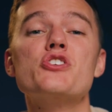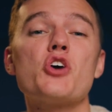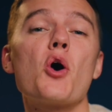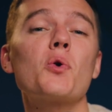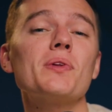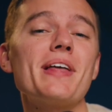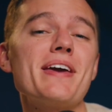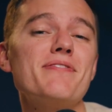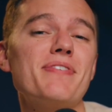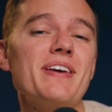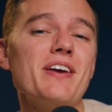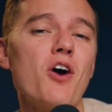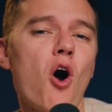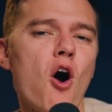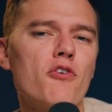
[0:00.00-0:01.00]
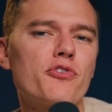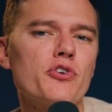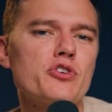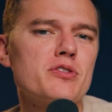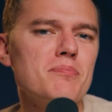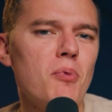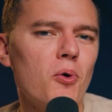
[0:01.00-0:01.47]
Total AV
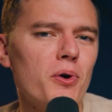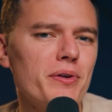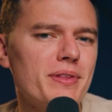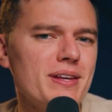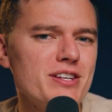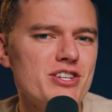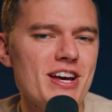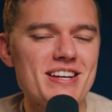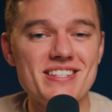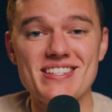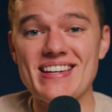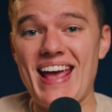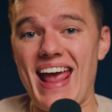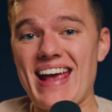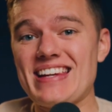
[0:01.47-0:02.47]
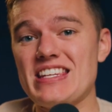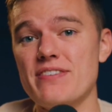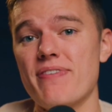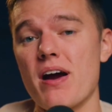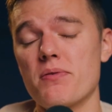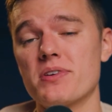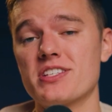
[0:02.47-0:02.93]
offers more than just an
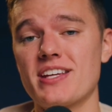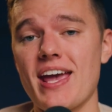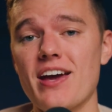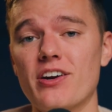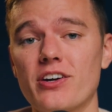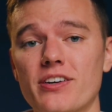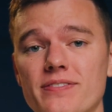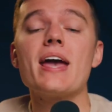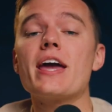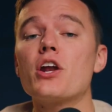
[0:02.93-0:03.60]
antivirus scanner.